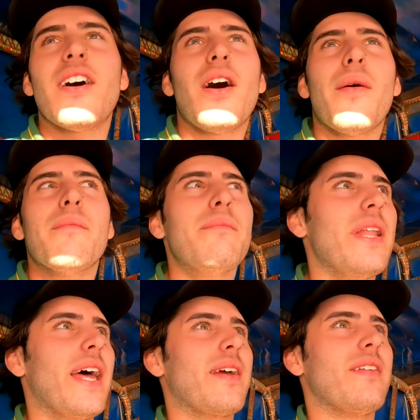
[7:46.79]
um,
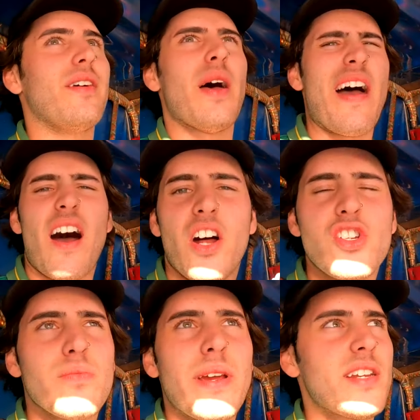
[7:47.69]
but like about
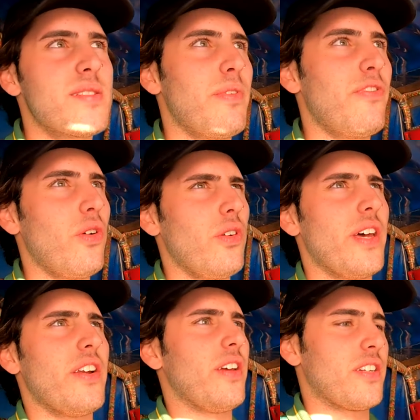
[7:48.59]
100 meters before
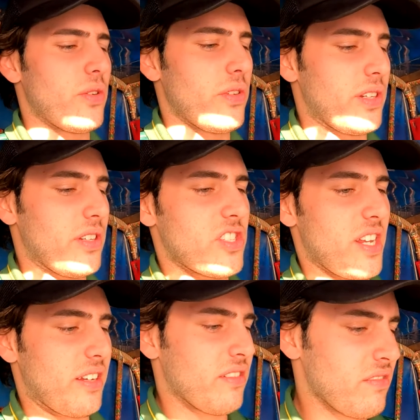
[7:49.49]
they're like doing
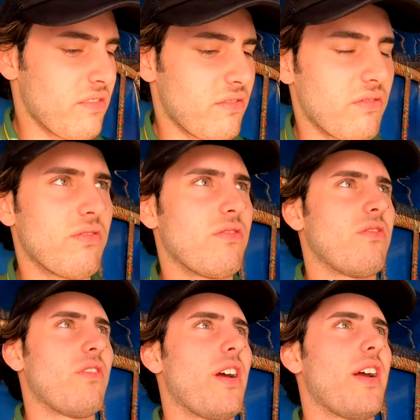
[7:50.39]
just like I'm bloody